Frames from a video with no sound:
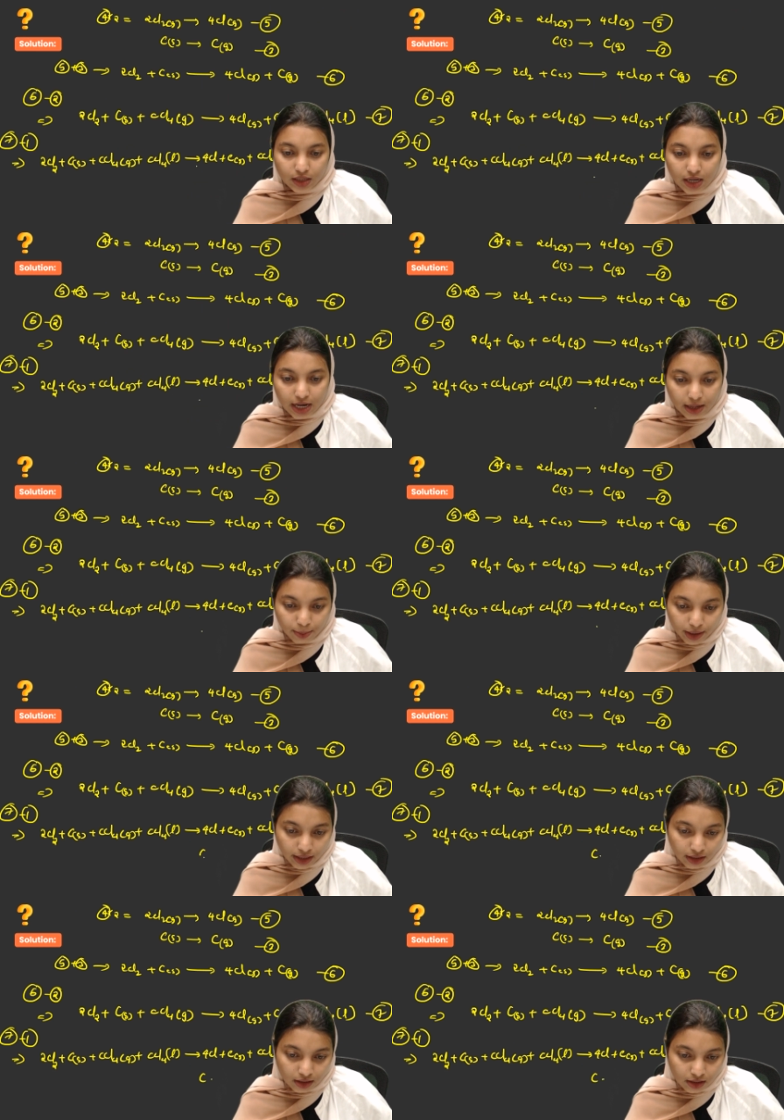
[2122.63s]

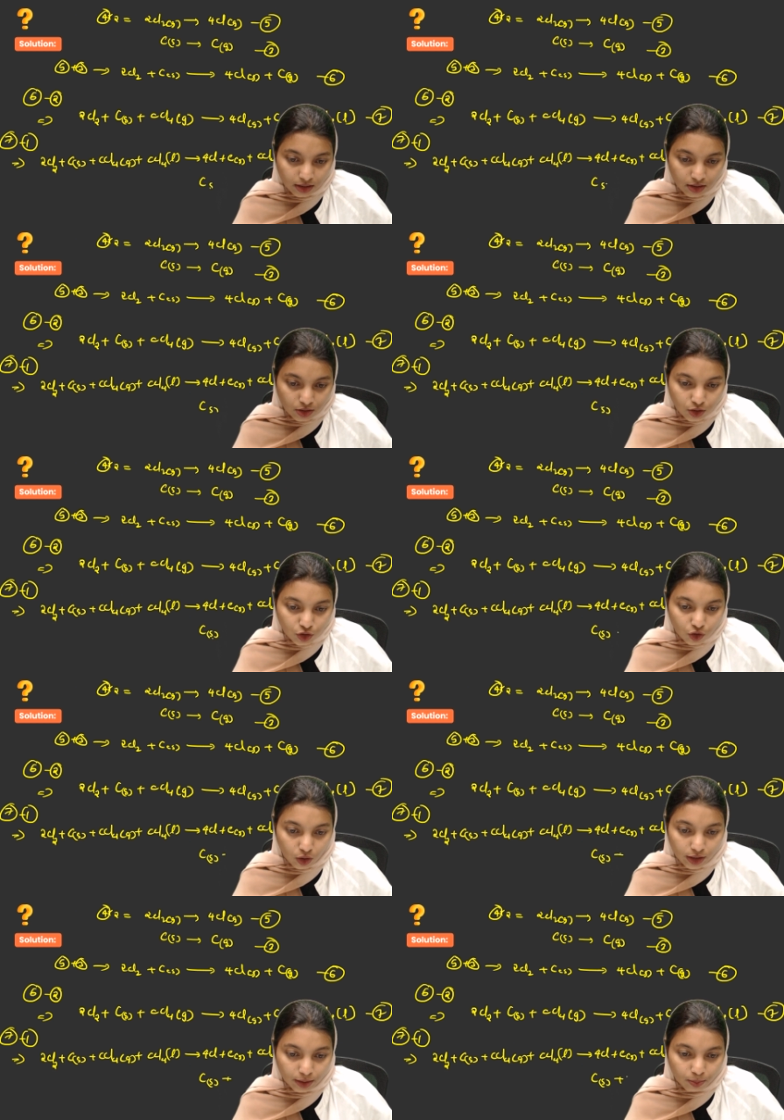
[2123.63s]
Carbon
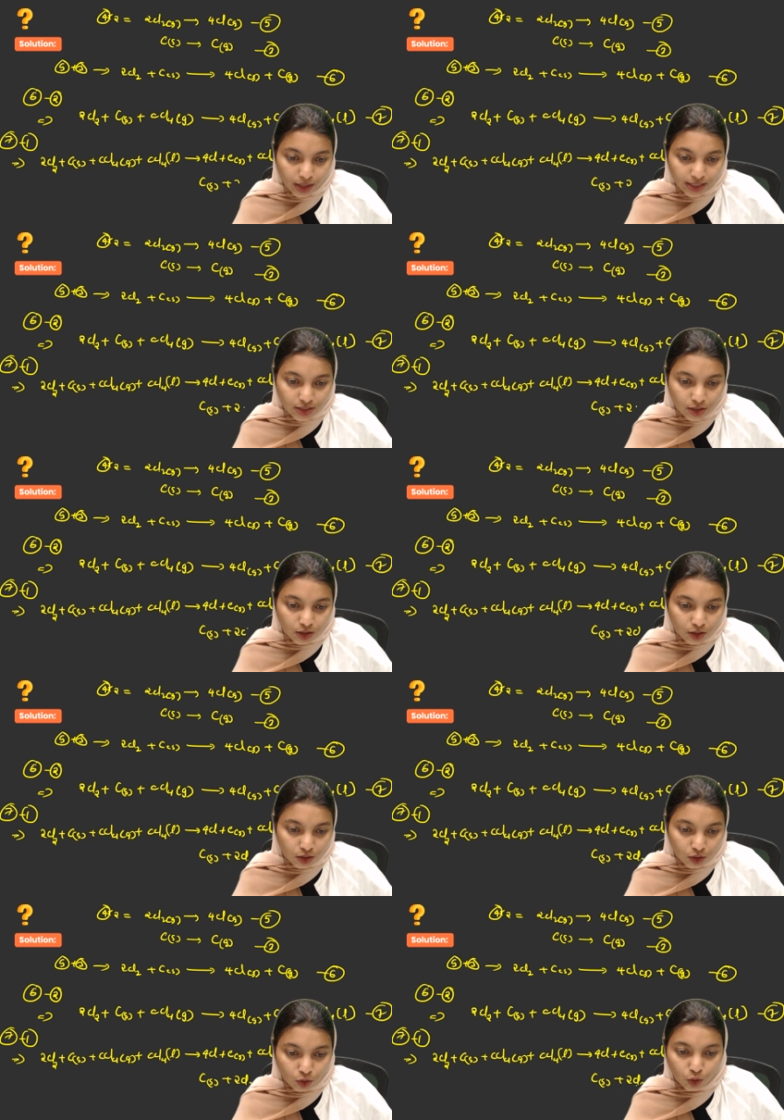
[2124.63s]
solid plus
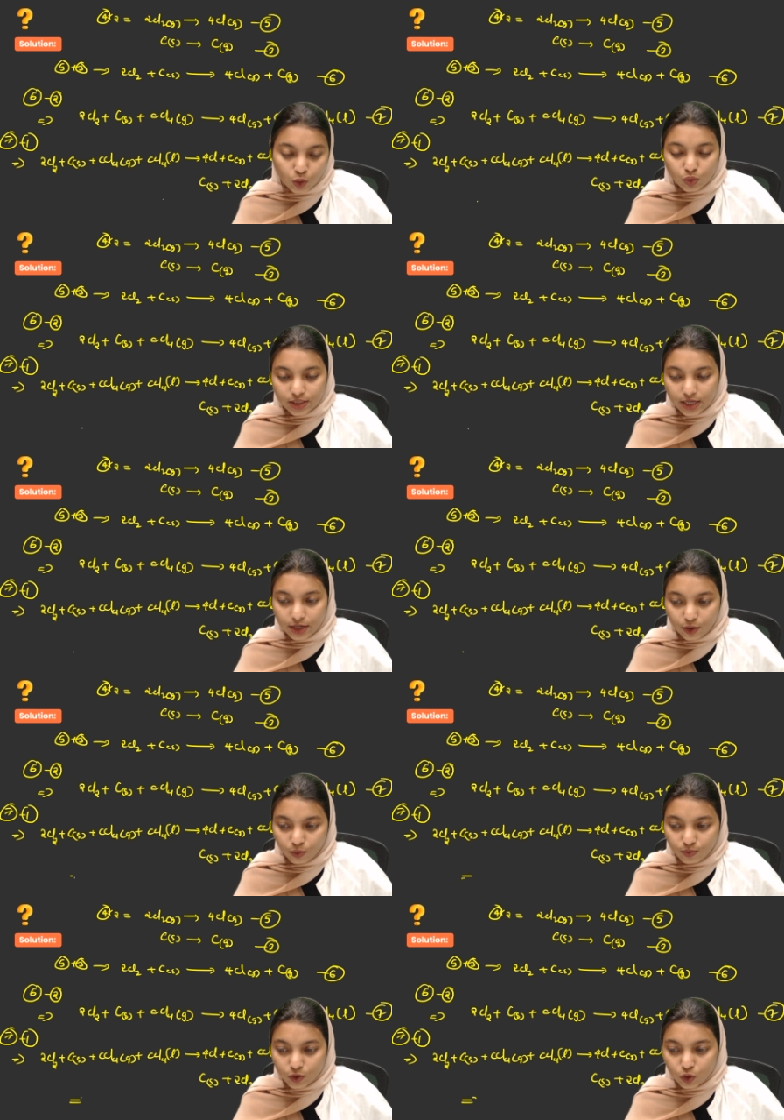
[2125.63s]

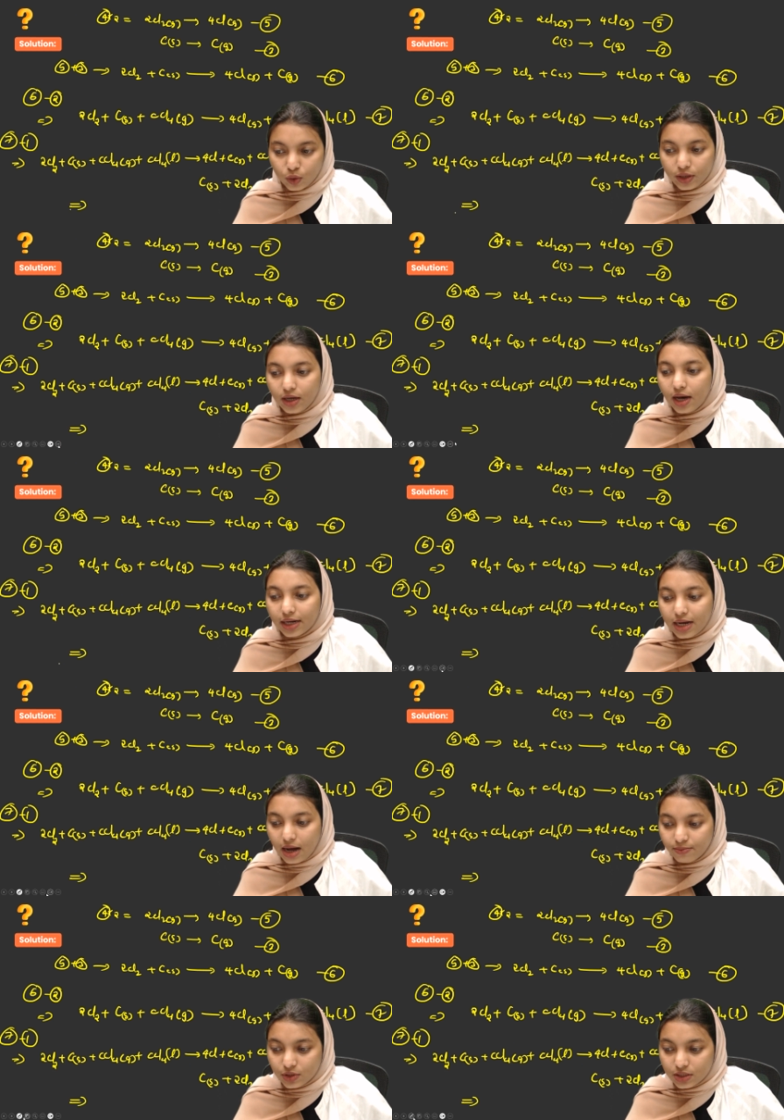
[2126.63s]
2Cl2. So here
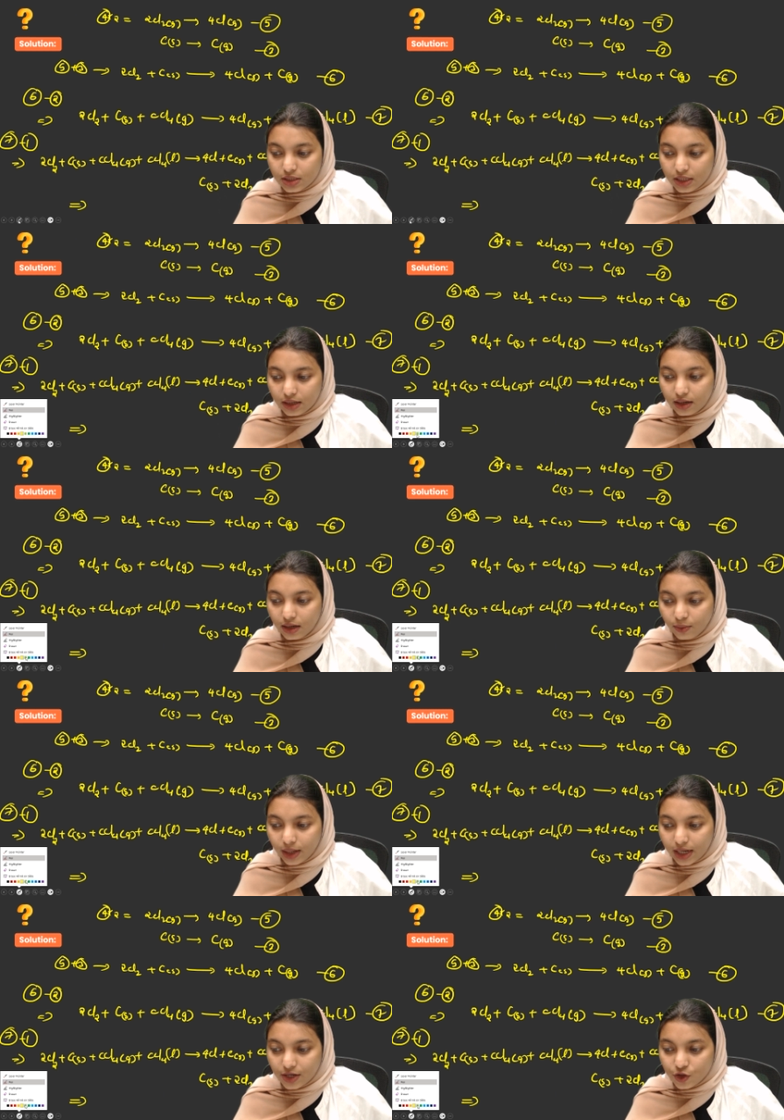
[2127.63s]
comes, here
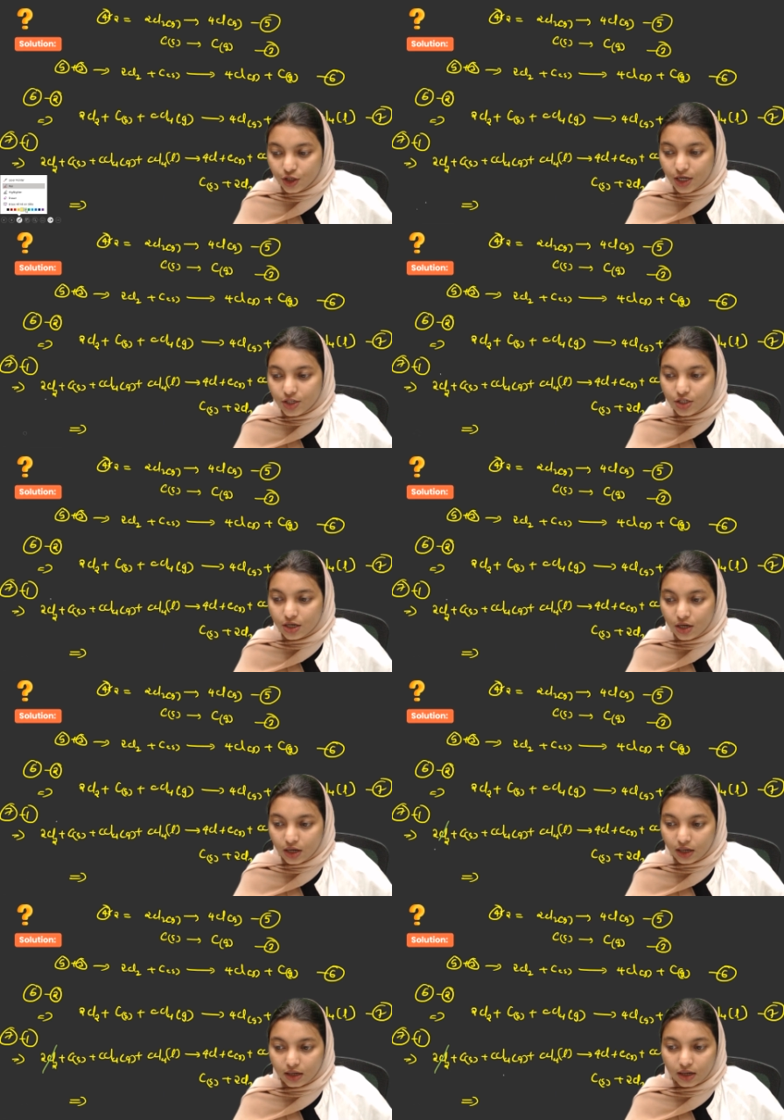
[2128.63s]
we can just
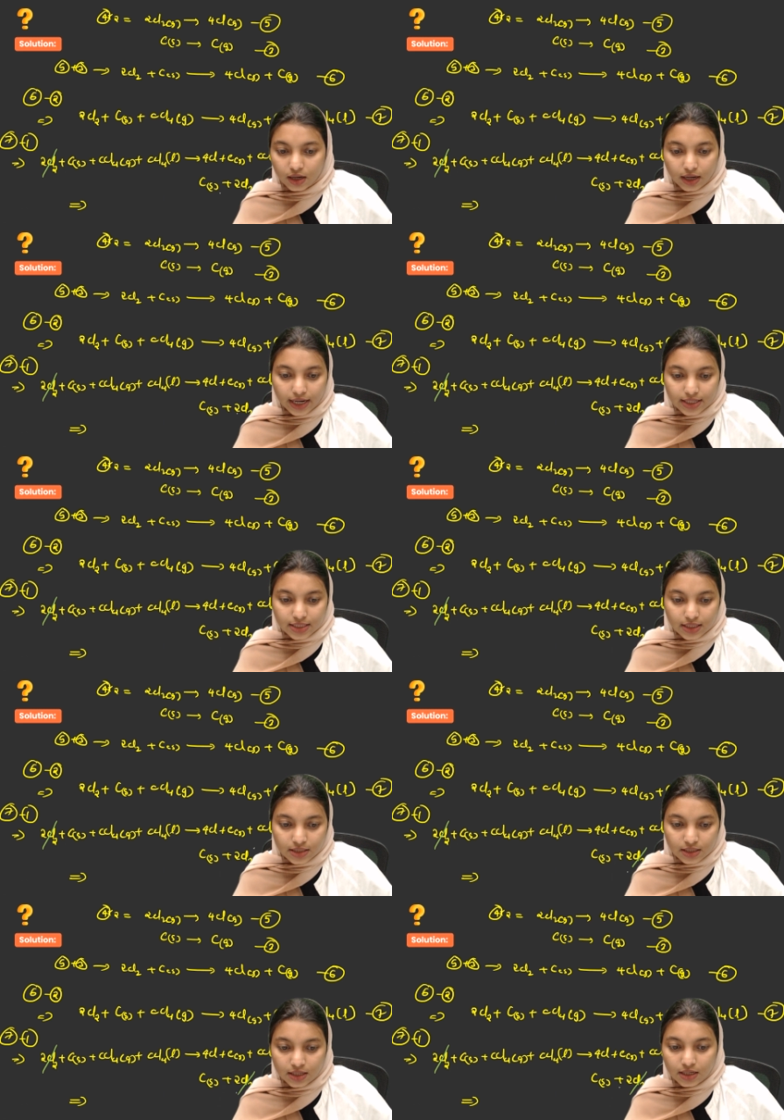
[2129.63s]
get
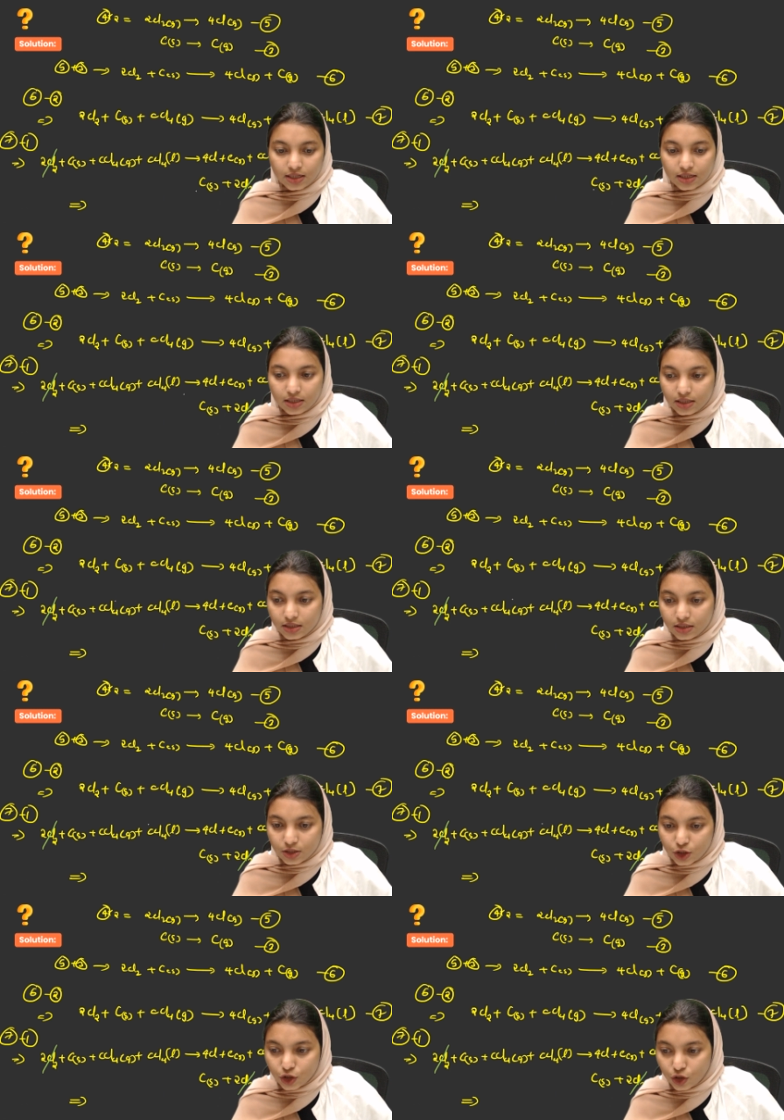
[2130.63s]
it
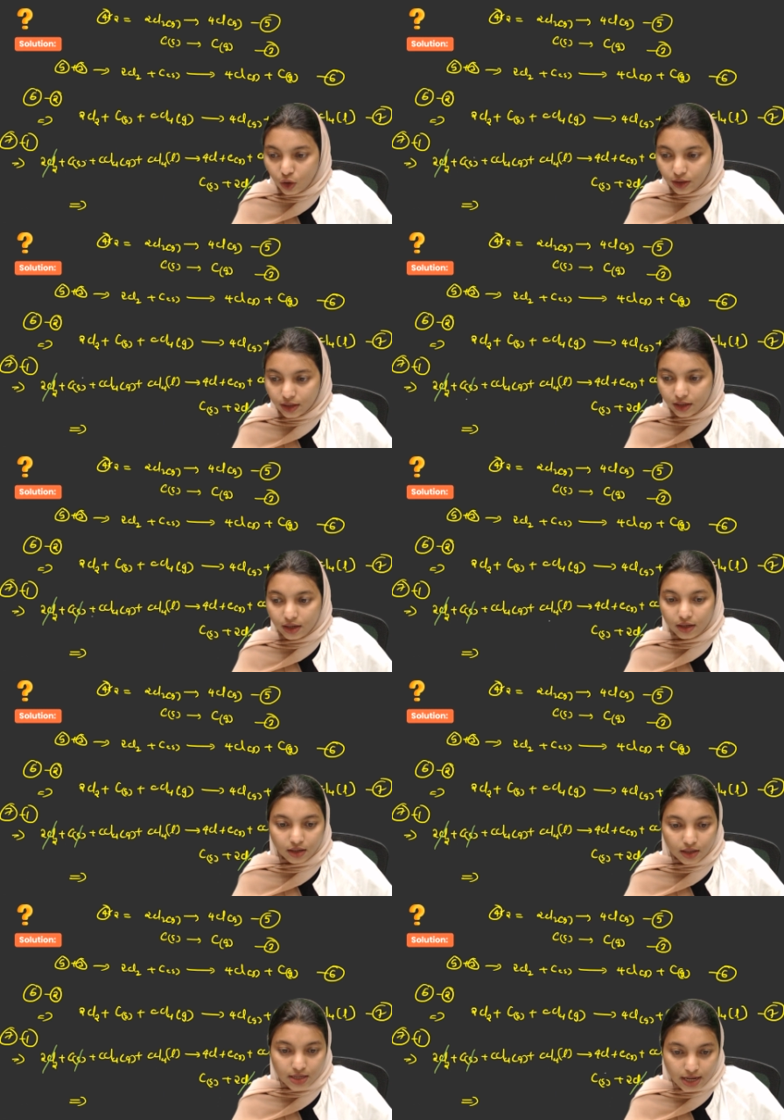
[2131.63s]

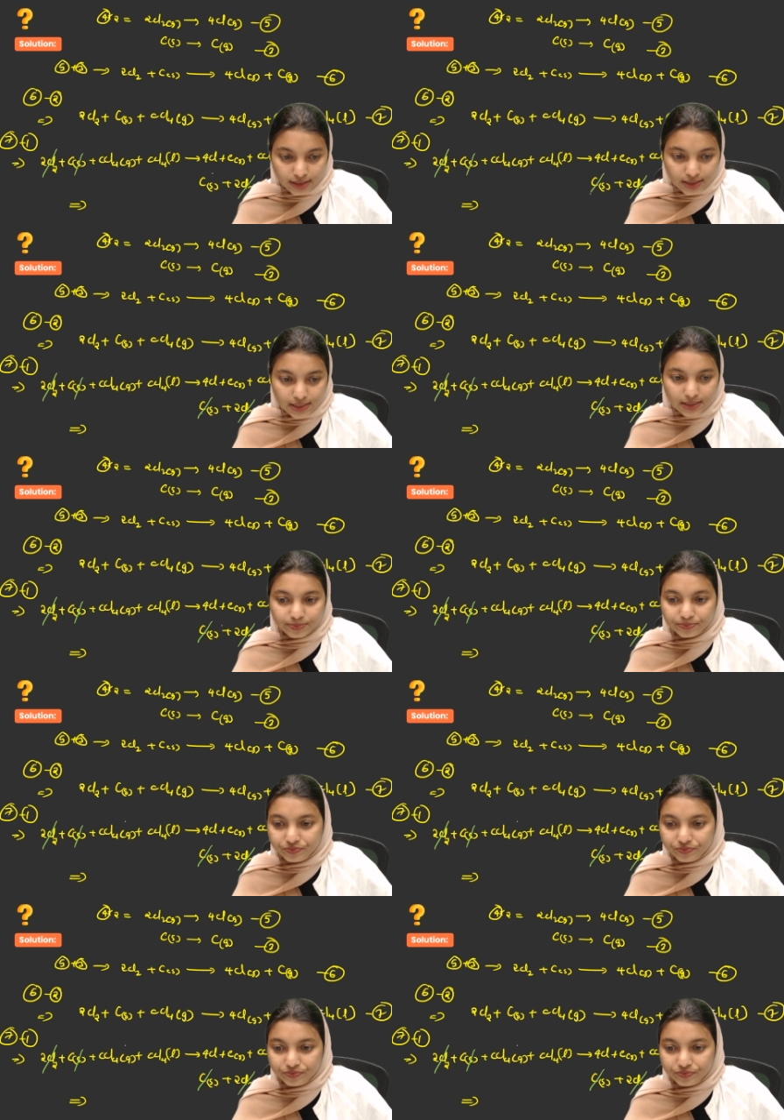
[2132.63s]
sorted. Yes.